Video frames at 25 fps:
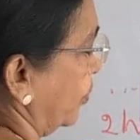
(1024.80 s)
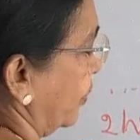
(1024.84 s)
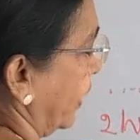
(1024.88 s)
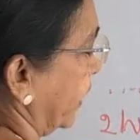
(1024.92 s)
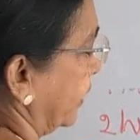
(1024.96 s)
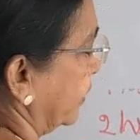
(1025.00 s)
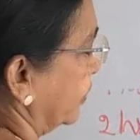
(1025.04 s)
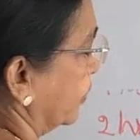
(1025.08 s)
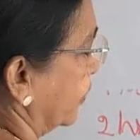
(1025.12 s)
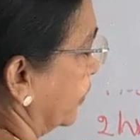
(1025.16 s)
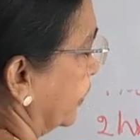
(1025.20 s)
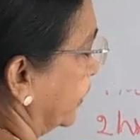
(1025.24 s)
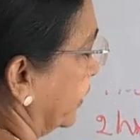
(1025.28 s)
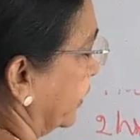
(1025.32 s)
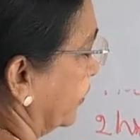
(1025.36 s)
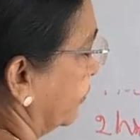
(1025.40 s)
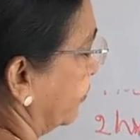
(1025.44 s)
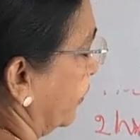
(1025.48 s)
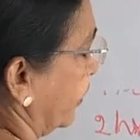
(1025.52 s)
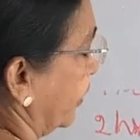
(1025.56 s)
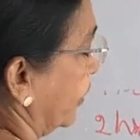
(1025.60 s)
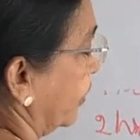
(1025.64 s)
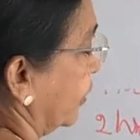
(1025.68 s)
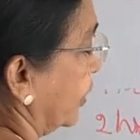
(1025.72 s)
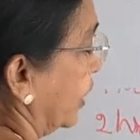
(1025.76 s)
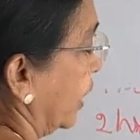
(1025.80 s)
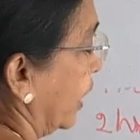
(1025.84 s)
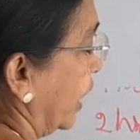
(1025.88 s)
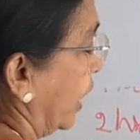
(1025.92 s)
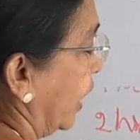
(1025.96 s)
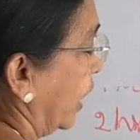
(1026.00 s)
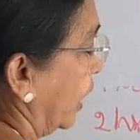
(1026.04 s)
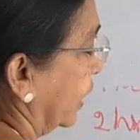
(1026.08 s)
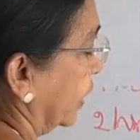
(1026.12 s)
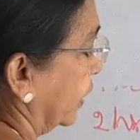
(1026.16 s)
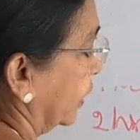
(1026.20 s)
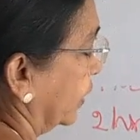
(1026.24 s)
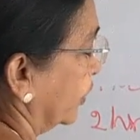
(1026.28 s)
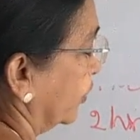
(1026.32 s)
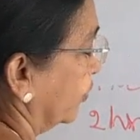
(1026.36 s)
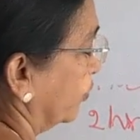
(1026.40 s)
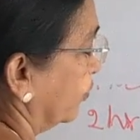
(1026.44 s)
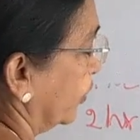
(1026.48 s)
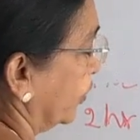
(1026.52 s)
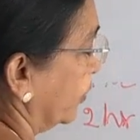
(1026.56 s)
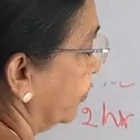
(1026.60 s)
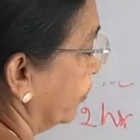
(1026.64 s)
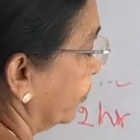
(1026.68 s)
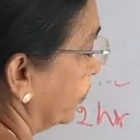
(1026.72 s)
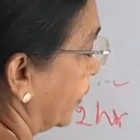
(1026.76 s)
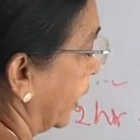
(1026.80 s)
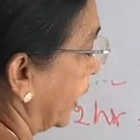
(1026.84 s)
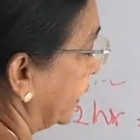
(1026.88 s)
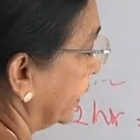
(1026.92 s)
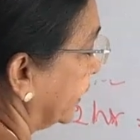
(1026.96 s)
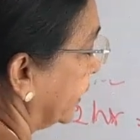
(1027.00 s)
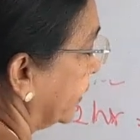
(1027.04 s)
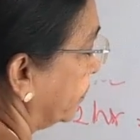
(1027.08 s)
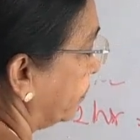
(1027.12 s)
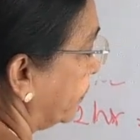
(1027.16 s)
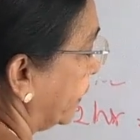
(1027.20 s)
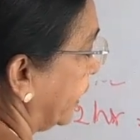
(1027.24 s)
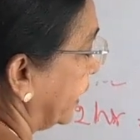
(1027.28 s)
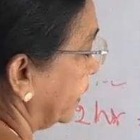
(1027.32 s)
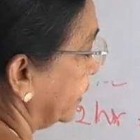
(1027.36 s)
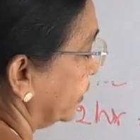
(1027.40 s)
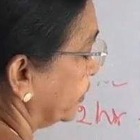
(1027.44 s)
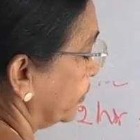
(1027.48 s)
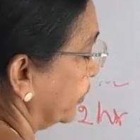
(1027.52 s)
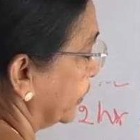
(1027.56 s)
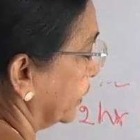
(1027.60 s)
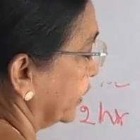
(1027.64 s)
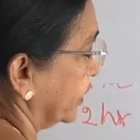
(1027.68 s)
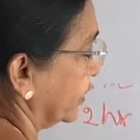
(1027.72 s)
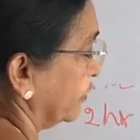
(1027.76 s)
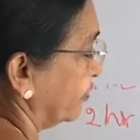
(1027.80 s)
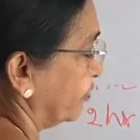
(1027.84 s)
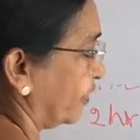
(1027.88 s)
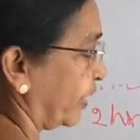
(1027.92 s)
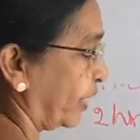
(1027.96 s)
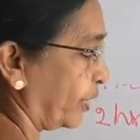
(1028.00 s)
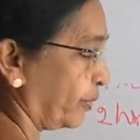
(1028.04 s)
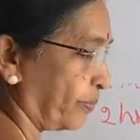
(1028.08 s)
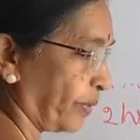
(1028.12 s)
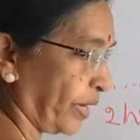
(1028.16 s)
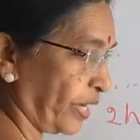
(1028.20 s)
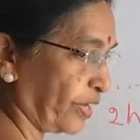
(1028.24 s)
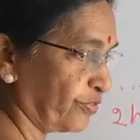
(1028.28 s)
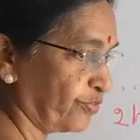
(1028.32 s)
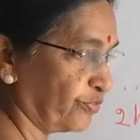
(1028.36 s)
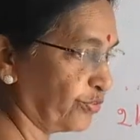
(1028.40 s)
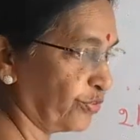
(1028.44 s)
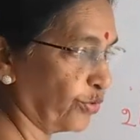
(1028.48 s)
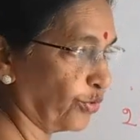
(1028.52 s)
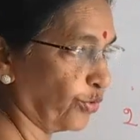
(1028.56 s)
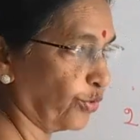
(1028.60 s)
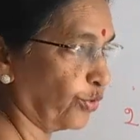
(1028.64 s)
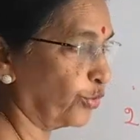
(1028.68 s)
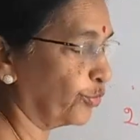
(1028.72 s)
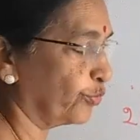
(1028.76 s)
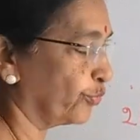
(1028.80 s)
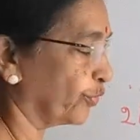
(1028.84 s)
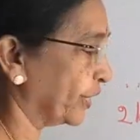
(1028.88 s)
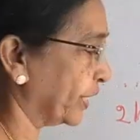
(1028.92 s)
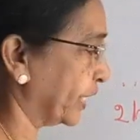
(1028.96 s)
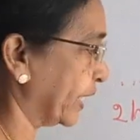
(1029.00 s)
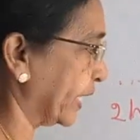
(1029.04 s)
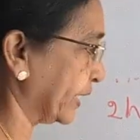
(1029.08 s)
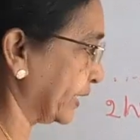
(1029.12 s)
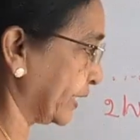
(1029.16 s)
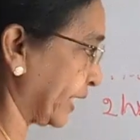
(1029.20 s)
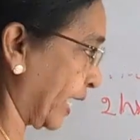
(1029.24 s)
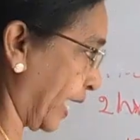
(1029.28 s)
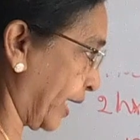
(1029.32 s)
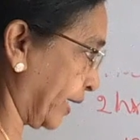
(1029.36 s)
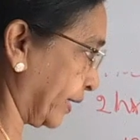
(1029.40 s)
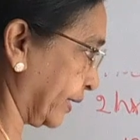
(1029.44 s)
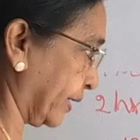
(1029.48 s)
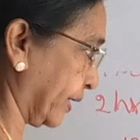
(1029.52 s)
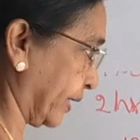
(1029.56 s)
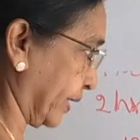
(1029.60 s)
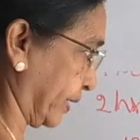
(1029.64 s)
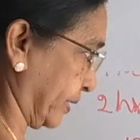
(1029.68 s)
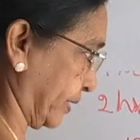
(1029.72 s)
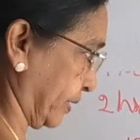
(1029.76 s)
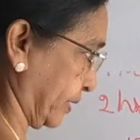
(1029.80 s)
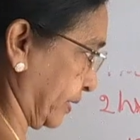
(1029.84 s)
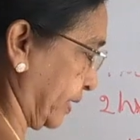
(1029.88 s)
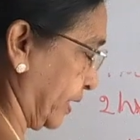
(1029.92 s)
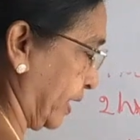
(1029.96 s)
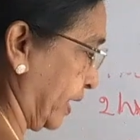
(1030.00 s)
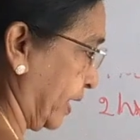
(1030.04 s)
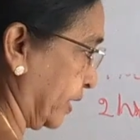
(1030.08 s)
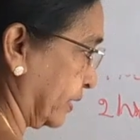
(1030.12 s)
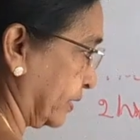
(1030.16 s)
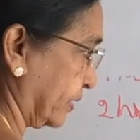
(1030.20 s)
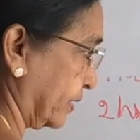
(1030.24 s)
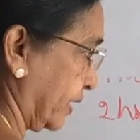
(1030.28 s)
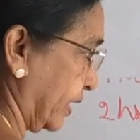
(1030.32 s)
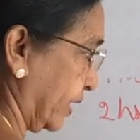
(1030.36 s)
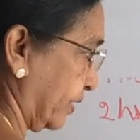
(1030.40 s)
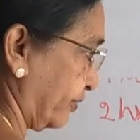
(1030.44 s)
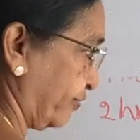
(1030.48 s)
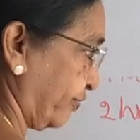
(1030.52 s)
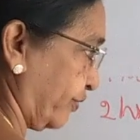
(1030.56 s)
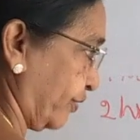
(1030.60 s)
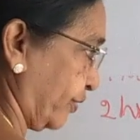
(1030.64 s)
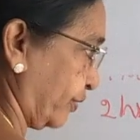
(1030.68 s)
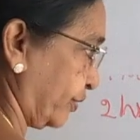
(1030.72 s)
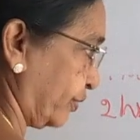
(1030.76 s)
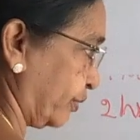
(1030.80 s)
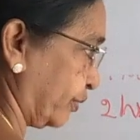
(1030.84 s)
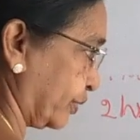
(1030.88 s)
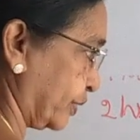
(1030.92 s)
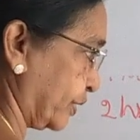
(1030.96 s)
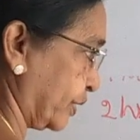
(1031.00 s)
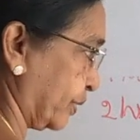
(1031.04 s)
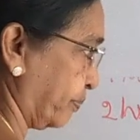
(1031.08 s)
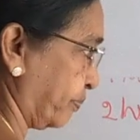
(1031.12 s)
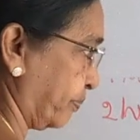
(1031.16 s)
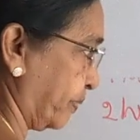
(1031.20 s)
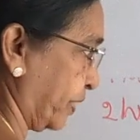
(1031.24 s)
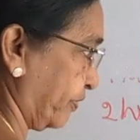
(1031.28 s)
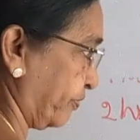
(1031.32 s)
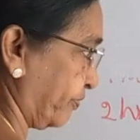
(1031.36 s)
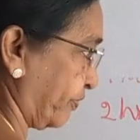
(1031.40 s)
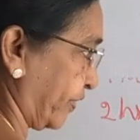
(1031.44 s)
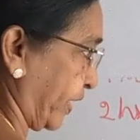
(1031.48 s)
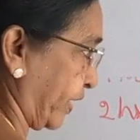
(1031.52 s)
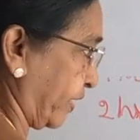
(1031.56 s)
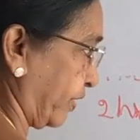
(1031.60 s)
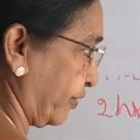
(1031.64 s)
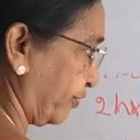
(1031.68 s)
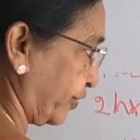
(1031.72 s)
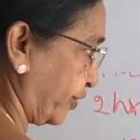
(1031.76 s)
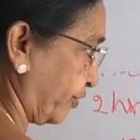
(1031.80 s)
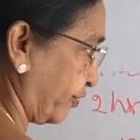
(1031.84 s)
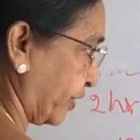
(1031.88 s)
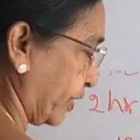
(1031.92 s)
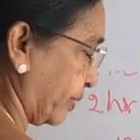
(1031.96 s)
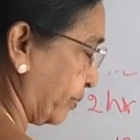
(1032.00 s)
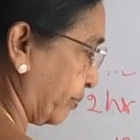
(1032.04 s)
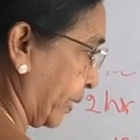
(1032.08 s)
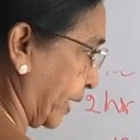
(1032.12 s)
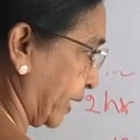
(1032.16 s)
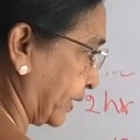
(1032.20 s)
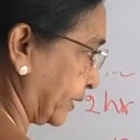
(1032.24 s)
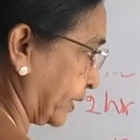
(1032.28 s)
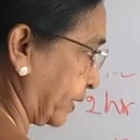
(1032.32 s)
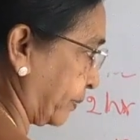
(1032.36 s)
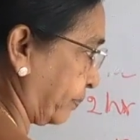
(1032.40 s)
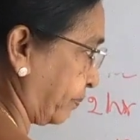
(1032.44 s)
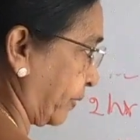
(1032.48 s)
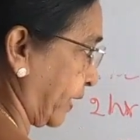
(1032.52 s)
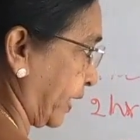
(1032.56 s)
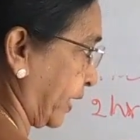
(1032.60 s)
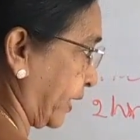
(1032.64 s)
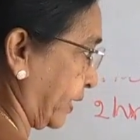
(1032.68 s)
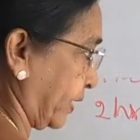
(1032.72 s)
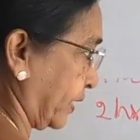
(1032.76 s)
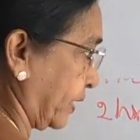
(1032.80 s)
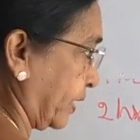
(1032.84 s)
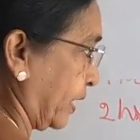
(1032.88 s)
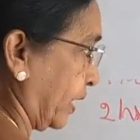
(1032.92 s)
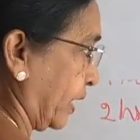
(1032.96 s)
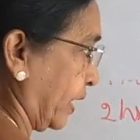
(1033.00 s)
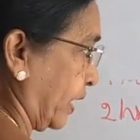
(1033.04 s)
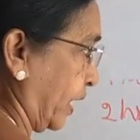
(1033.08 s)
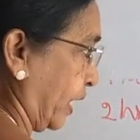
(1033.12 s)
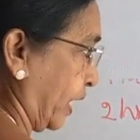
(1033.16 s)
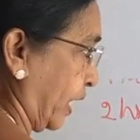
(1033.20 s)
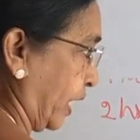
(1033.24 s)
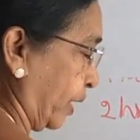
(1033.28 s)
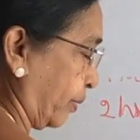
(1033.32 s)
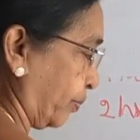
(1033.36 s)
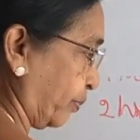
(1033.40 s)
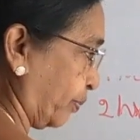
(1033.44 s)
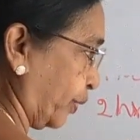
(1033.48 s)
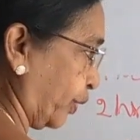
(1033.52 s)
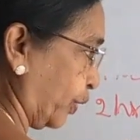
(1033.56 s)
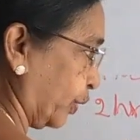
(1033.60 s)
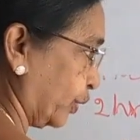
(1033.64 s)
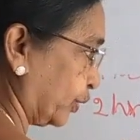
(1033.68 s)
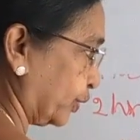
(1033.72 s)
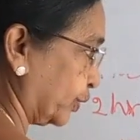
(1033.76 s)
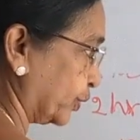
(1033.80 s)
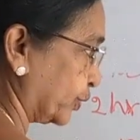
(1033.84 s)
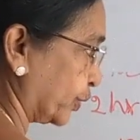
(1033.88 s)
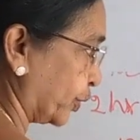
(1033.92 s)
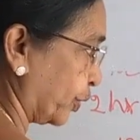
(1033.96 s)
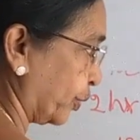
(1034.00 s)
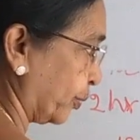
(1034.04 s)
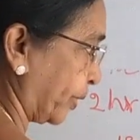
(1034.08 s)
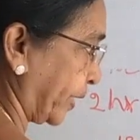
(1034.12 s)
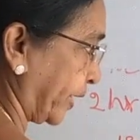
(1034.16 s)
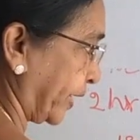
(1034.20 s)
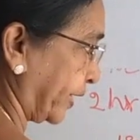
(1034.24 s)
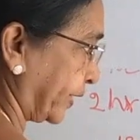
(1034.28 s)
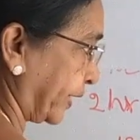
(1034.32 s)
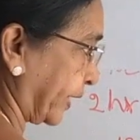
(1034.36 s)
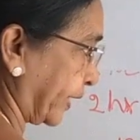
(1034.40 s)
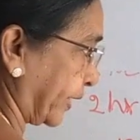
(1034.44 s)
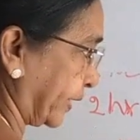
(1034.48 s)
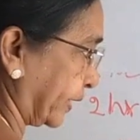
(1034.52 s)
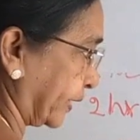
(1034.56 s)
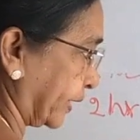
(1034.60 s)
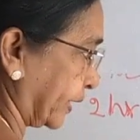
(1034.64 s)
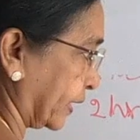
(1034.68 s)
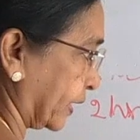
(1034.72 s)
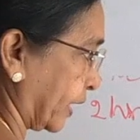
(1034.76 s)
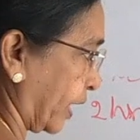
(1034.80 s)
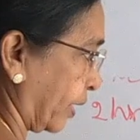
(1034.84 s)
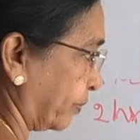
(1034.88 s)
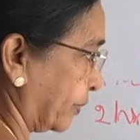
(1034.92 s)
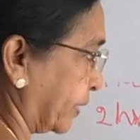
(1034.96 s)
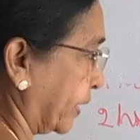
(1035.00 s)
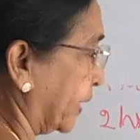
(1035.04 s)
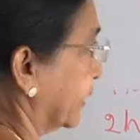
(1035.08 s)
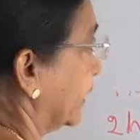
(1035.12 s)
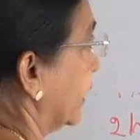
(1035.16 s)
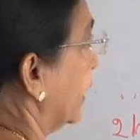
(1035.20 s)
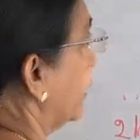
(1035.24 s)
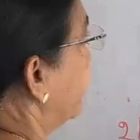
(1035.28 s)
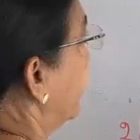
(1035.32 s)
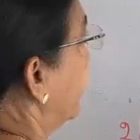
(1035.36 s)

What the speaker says: by 25. If we multiply 25 by 4, we get 100. Therefore, to simplify, we will multiply both numerator and denominator